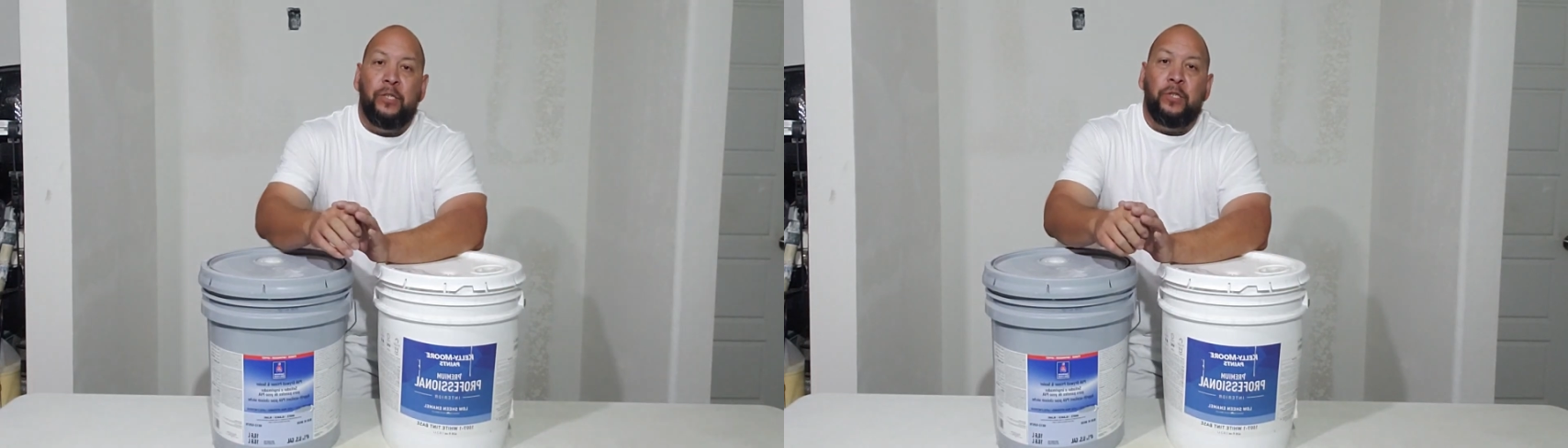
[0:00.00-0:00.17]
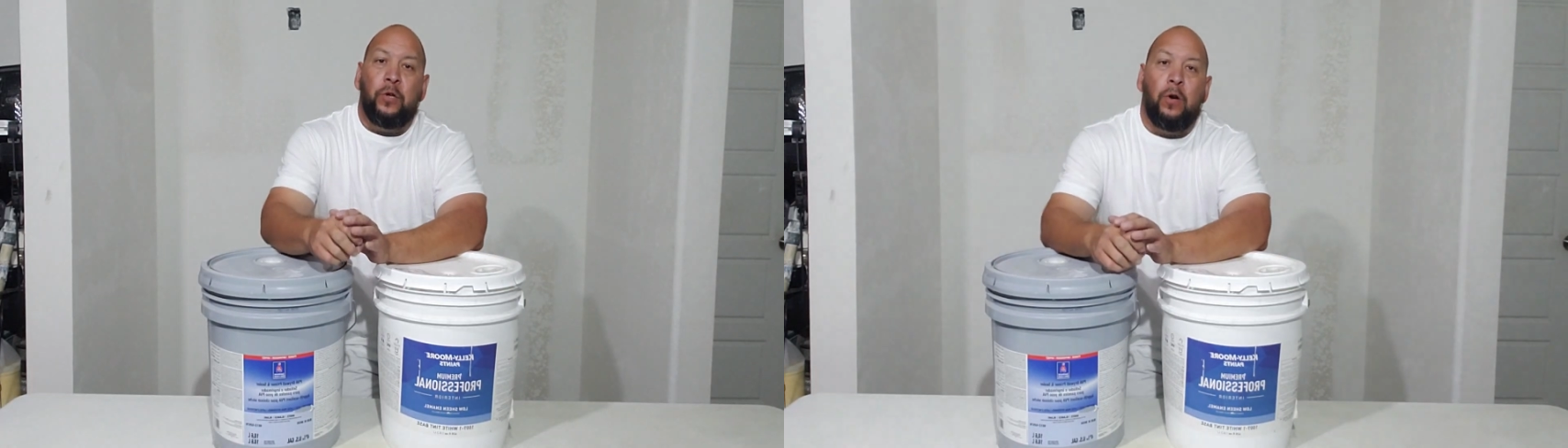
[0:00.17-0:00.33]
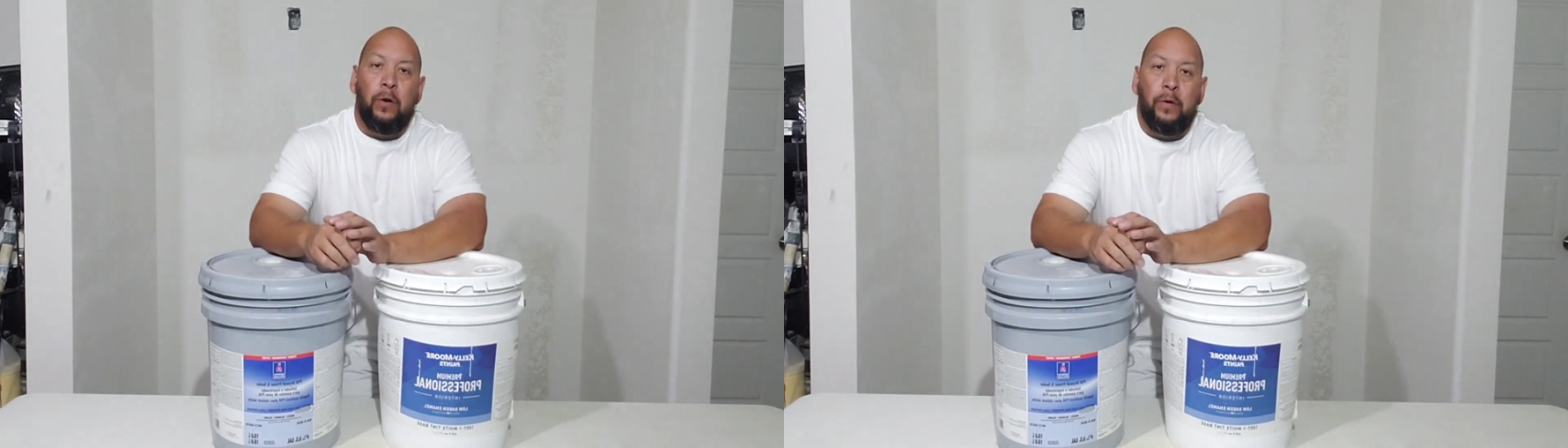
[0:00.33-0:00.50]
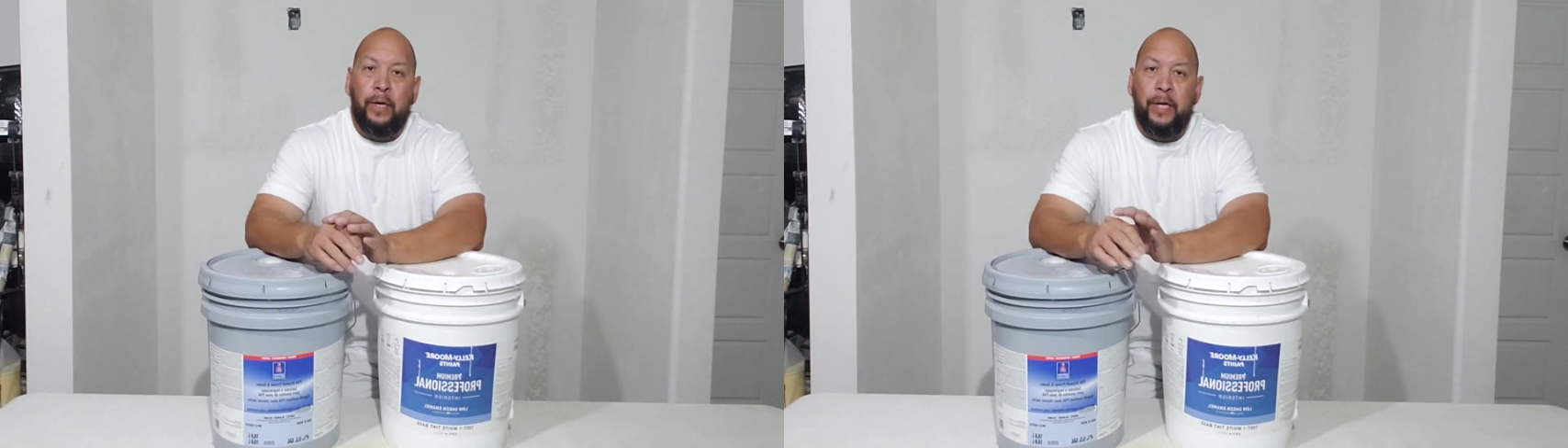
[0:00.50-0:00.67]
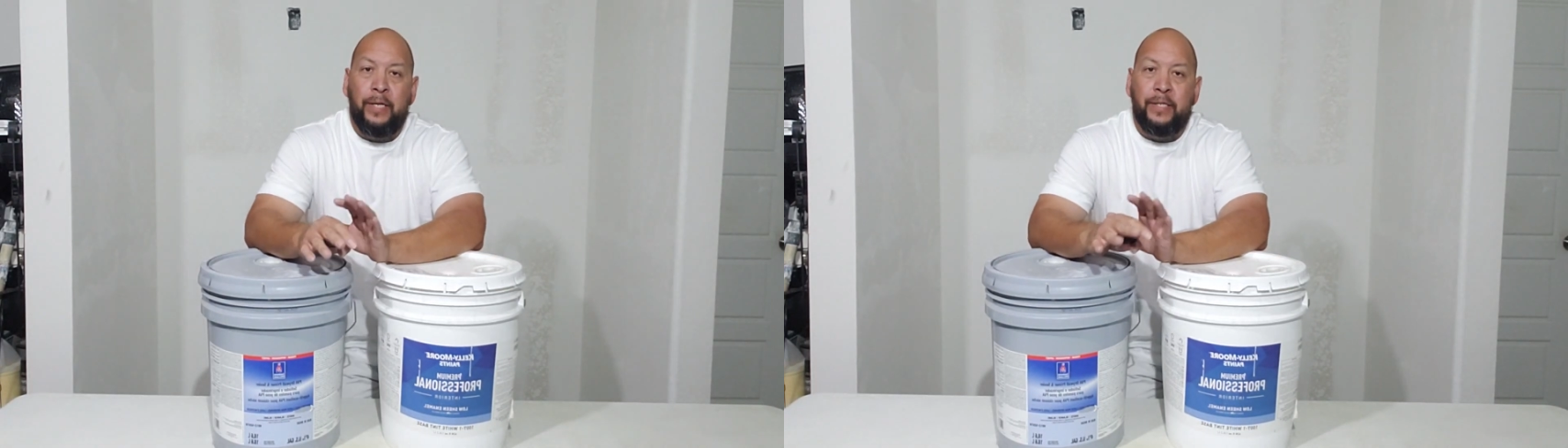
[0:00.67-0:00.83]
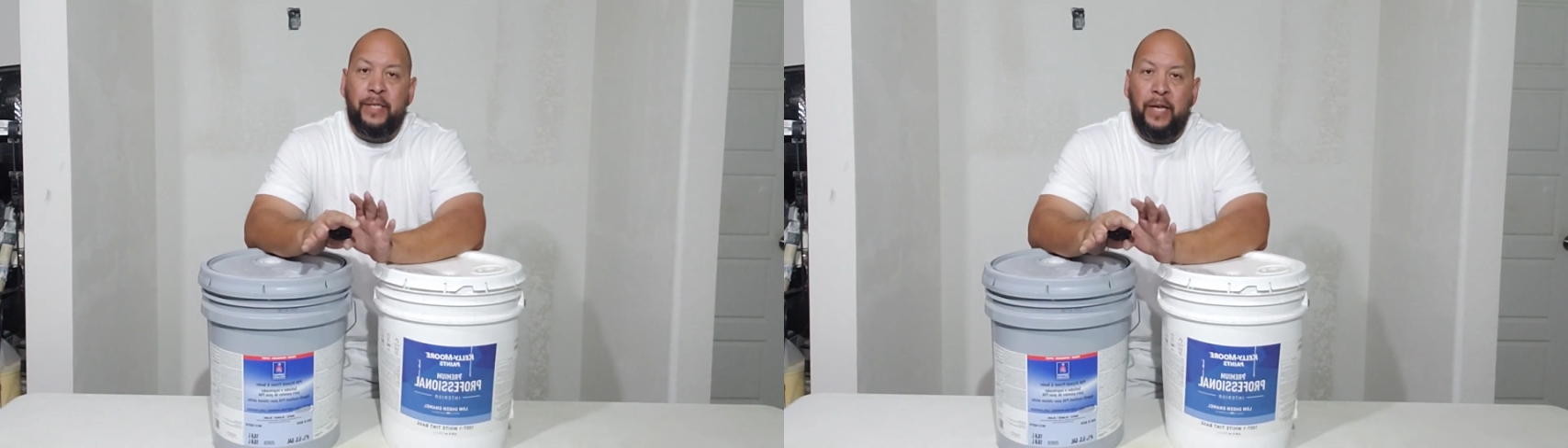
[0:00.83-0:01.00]
start
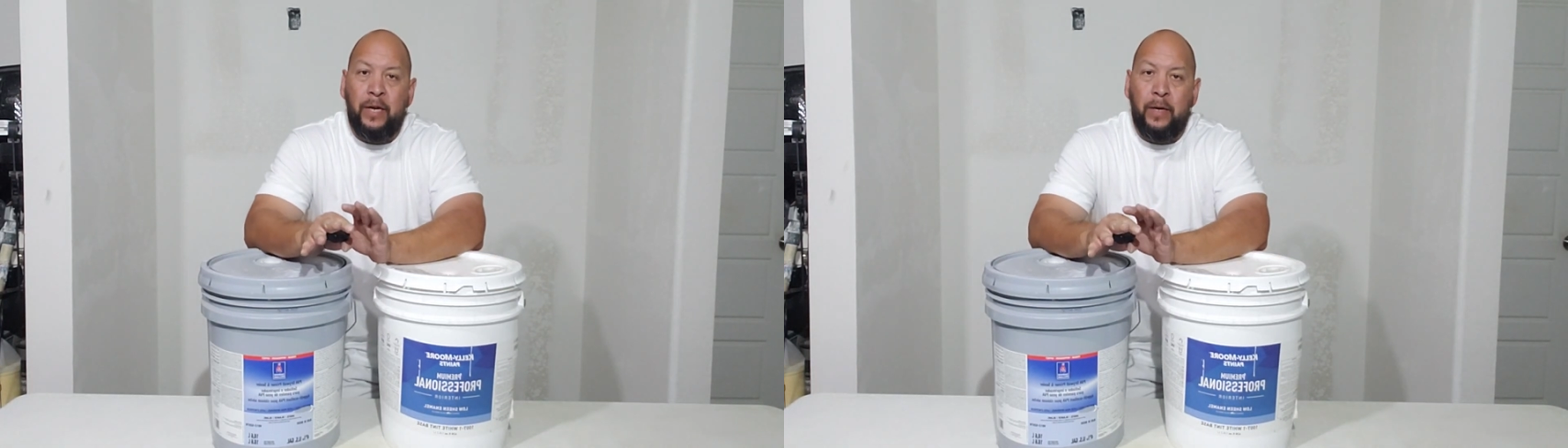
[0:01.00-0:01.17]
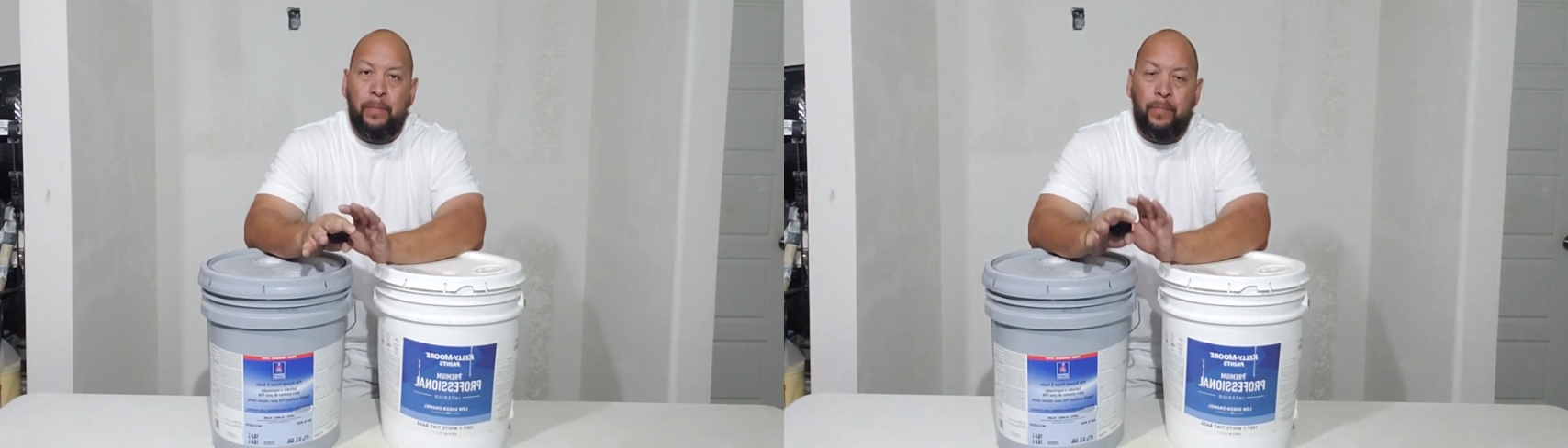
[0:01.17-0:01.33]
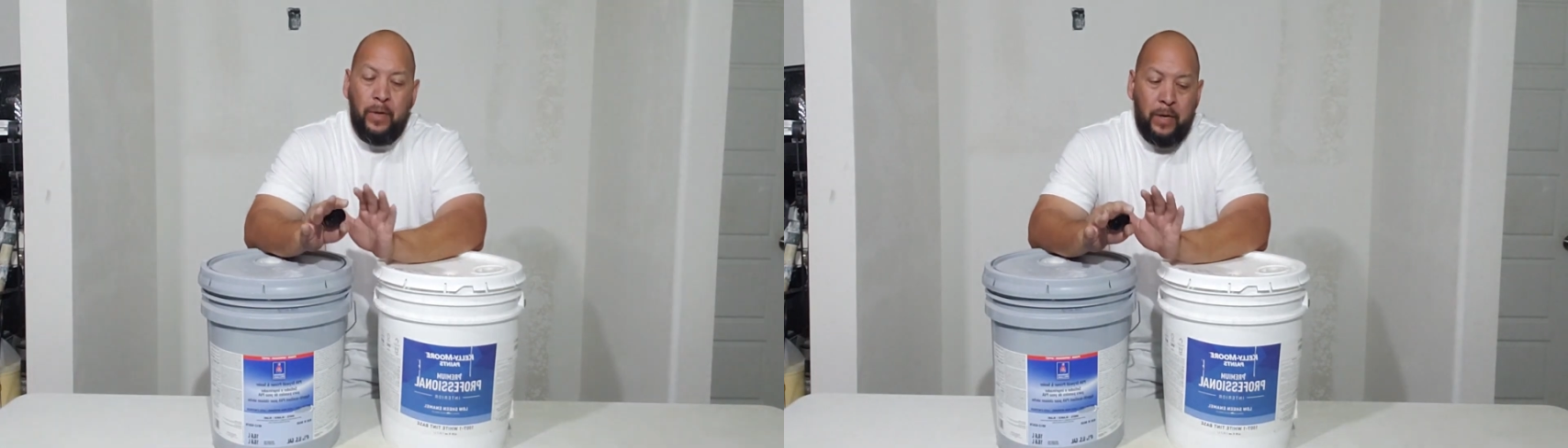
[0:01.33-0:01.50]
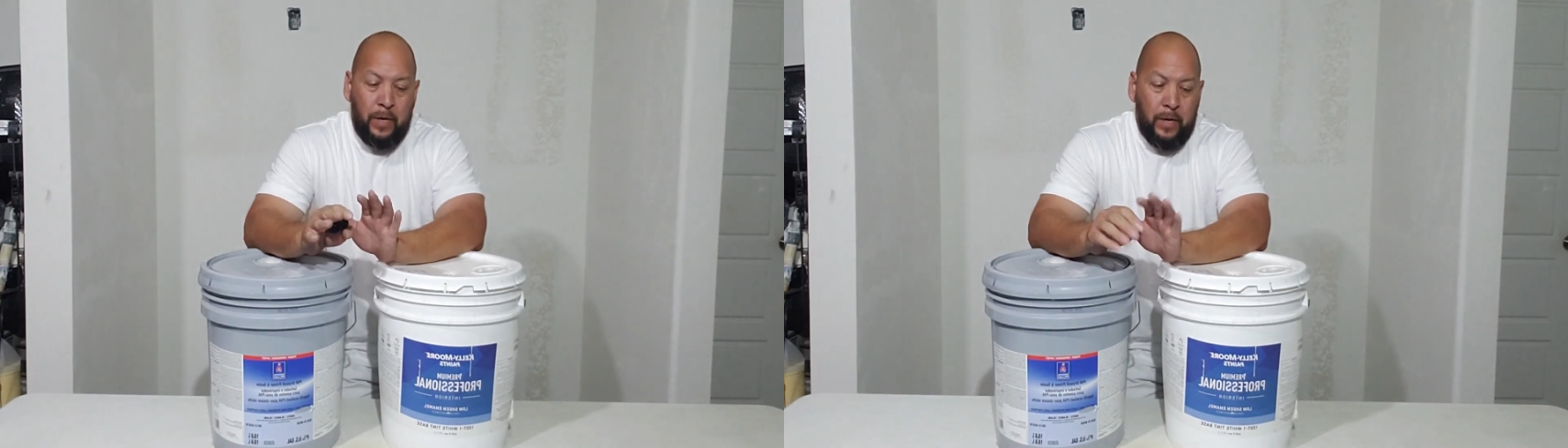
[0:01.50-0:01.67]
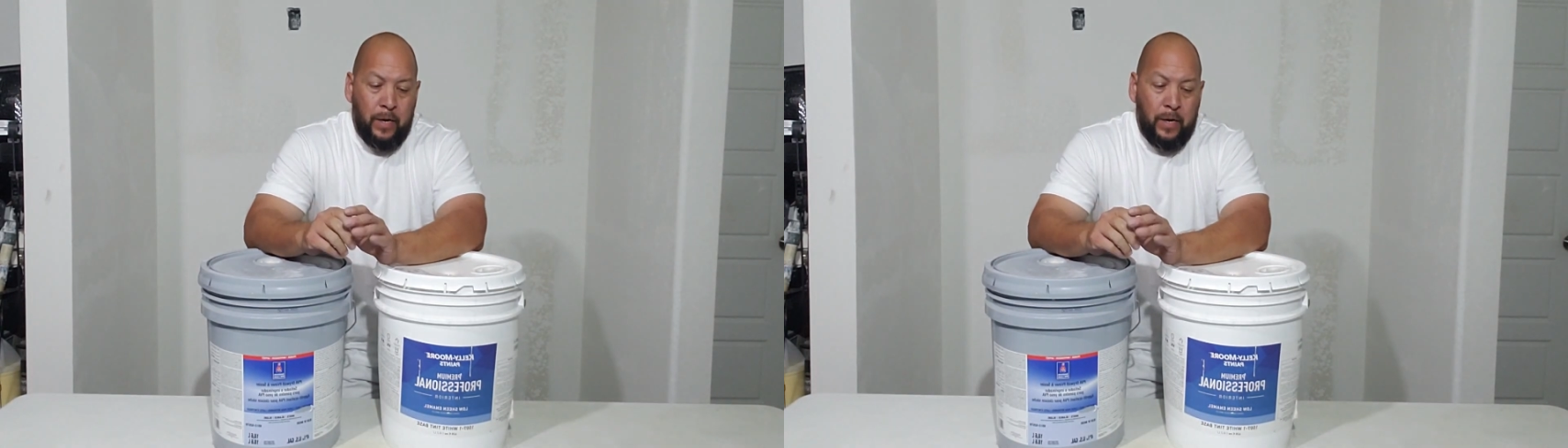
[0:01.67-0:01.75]
getting set up,